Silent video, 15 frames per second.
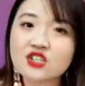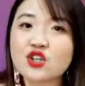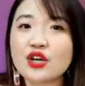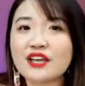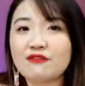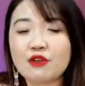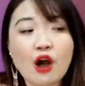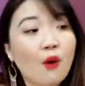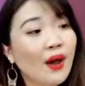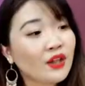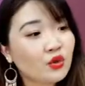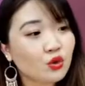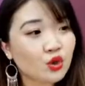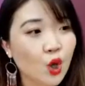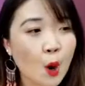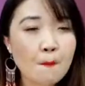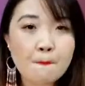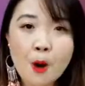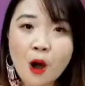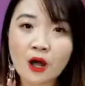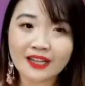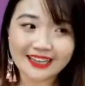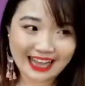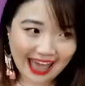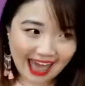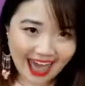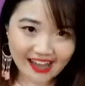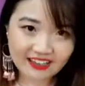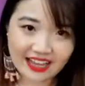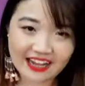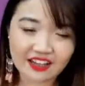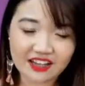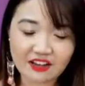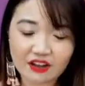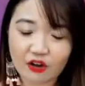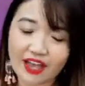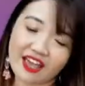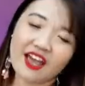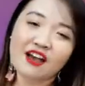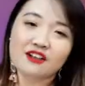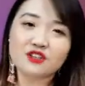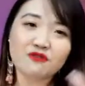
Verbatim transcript: So if you want to know more on that, and okay,